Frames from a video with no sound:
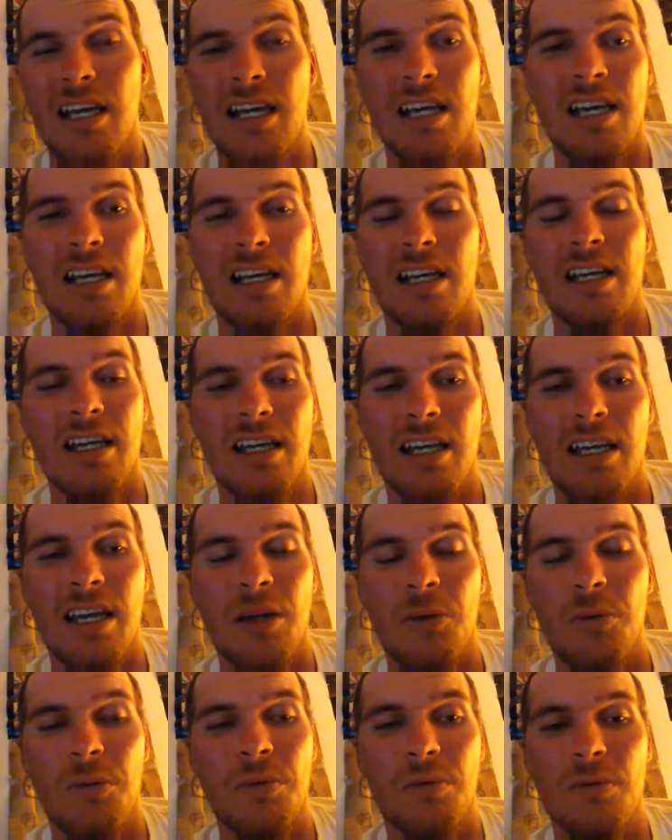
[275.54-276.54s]
I
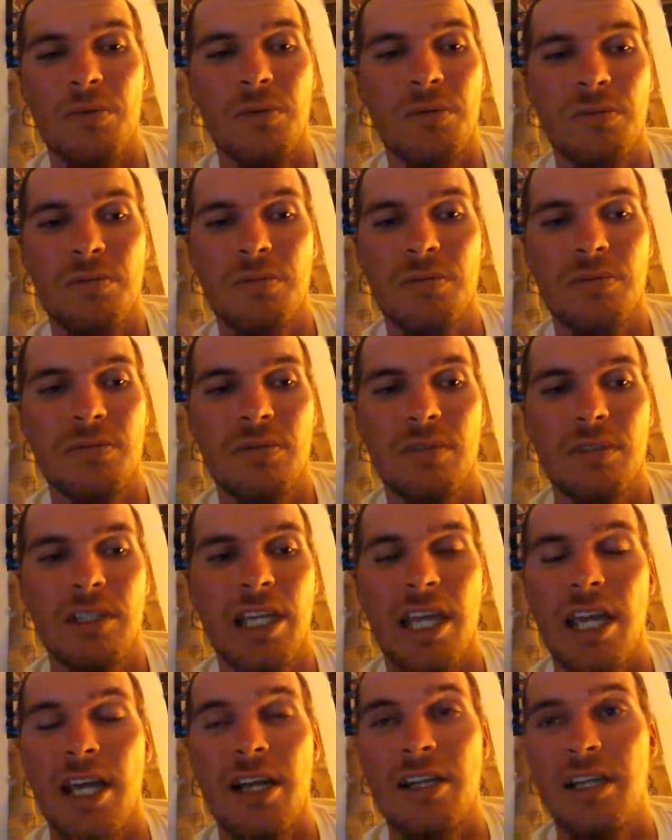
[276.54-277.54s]

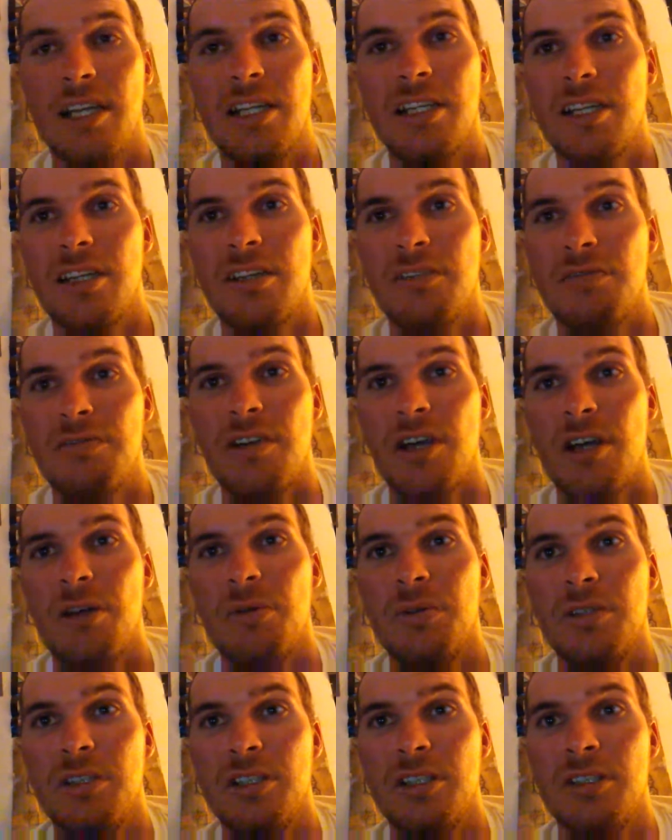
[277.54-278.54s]
can't identify
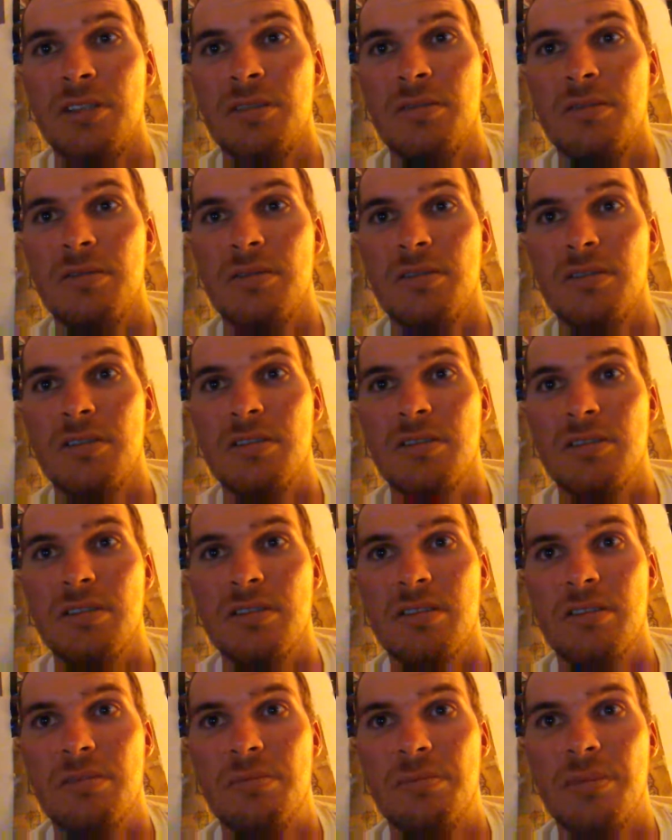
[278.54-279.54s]
with it,
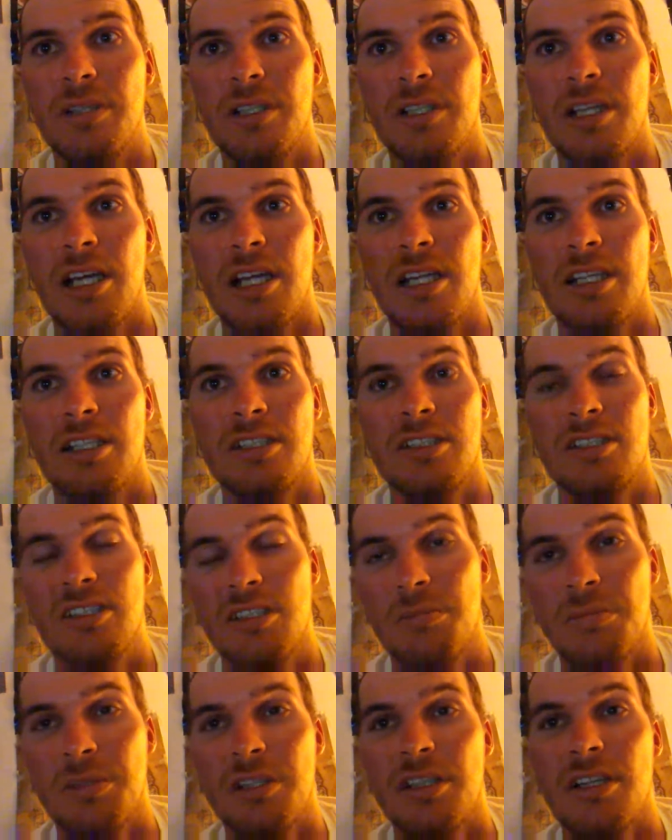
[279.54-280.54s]
but I can
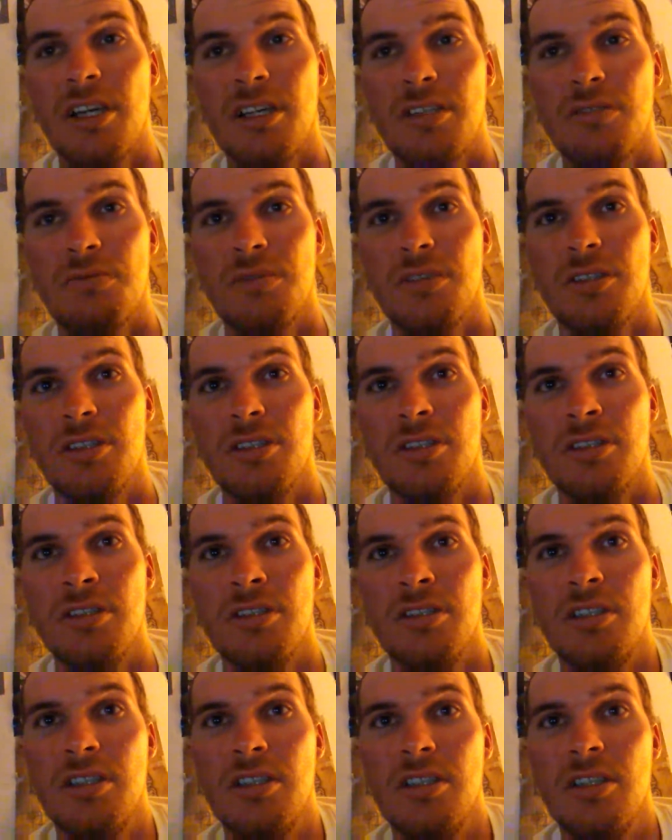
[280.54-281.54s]
sympathize with it.
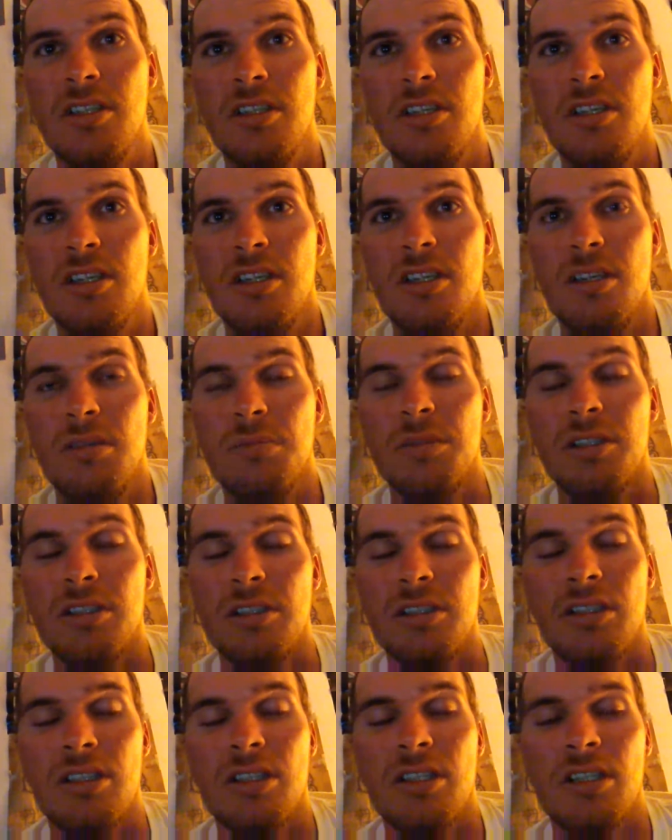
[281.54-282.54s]

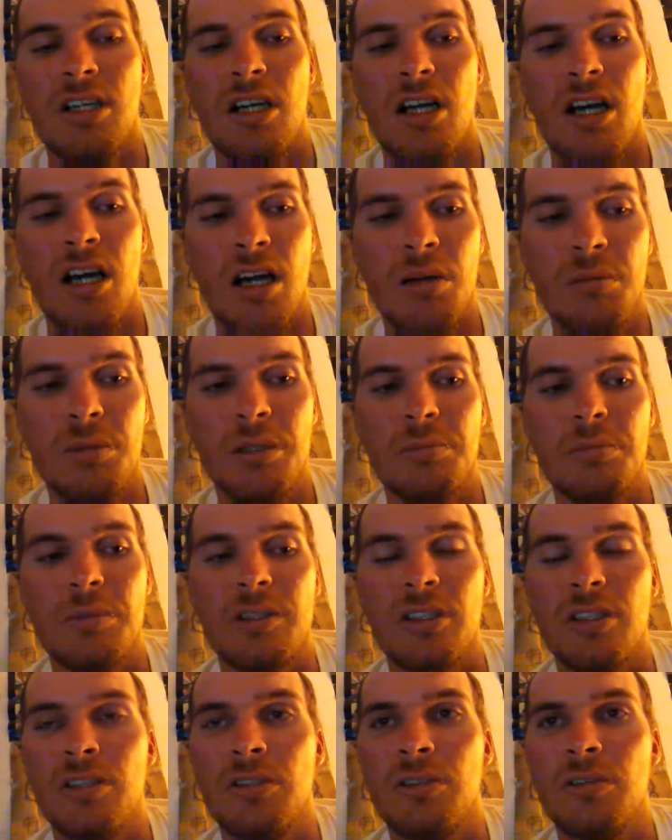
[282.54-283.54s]
But comment
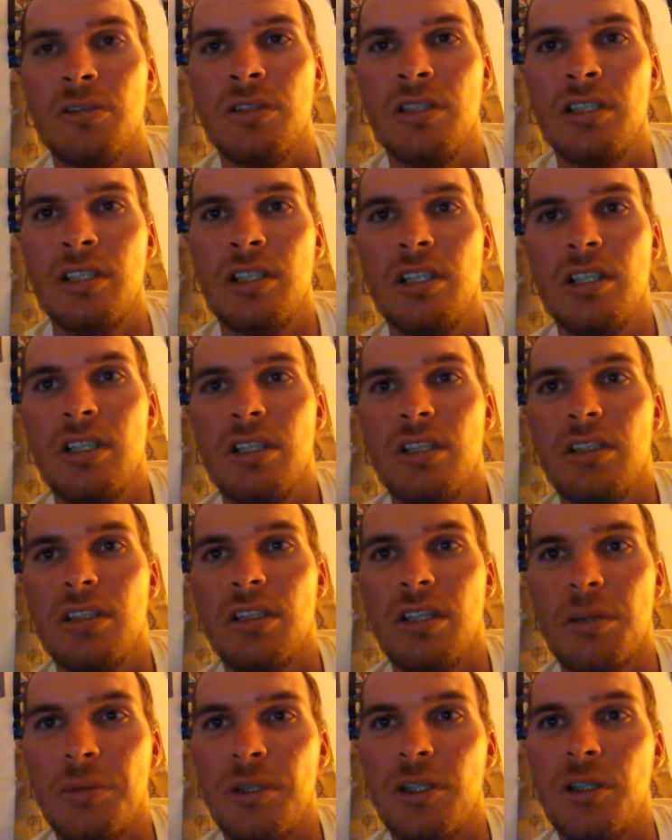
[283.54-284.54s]
below,
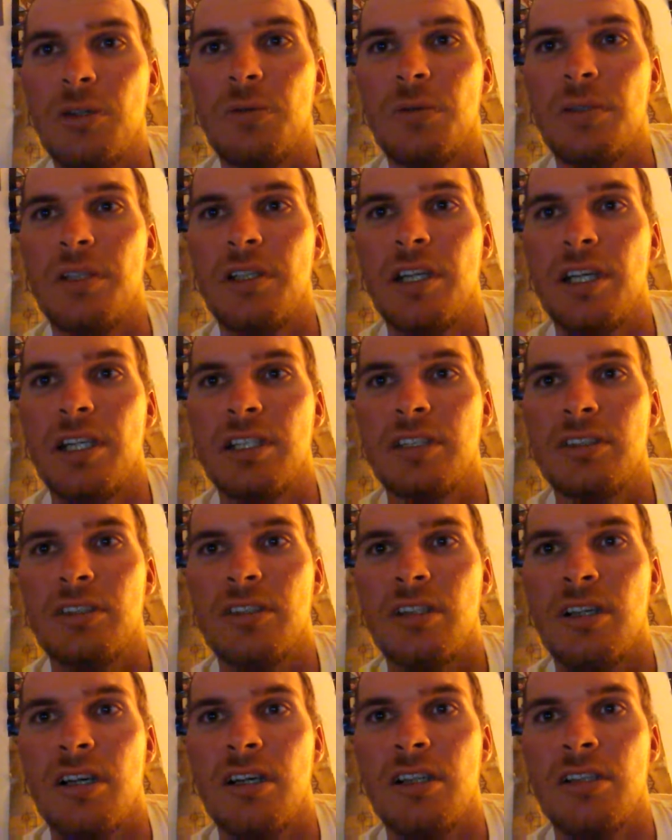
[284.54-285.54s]
let me know what you guys
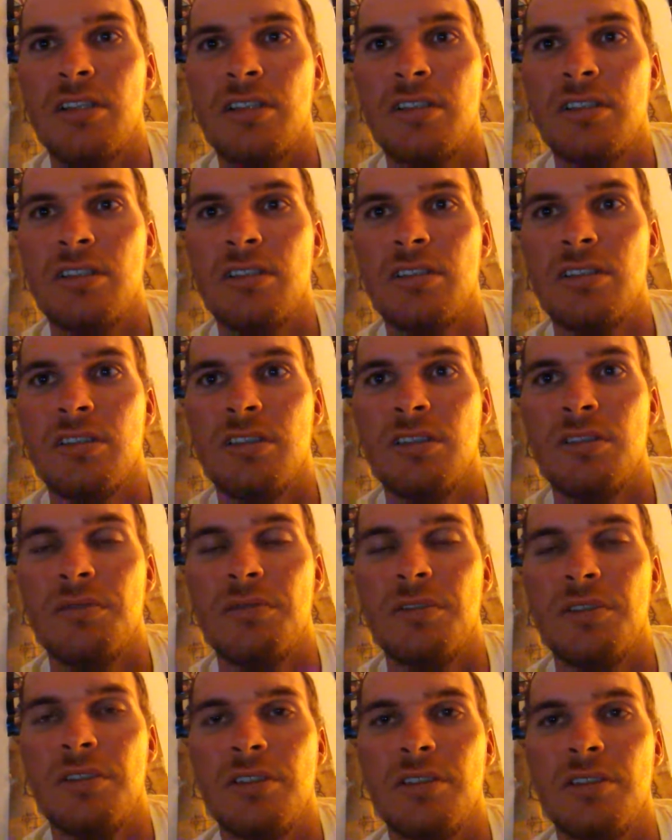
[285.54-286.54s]
thought
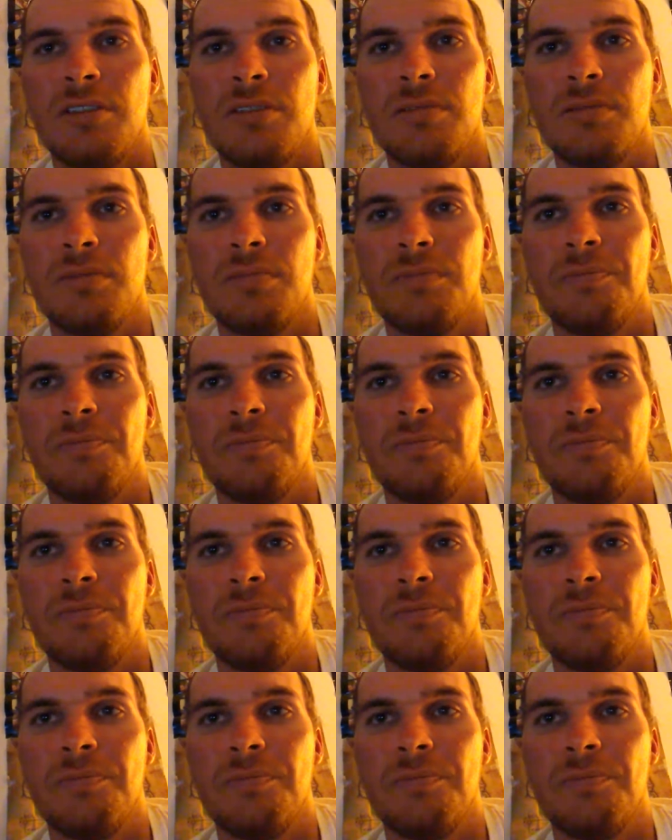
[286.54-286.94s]
of the